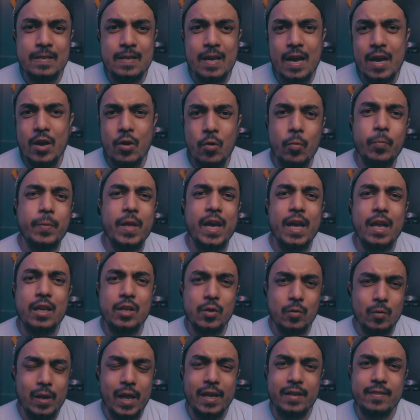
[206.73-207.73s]
I hope that
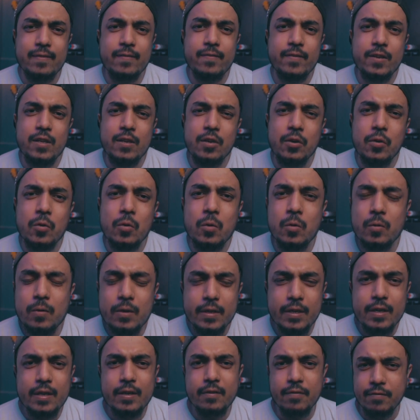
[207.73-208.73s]
you liked the video.
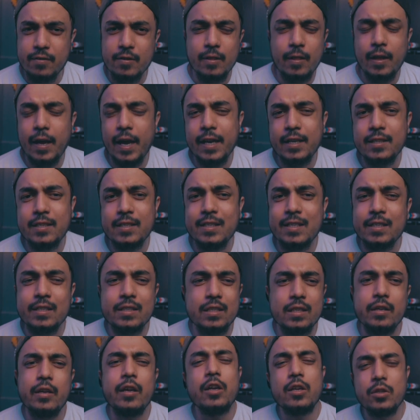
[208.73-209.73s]
If you liked it,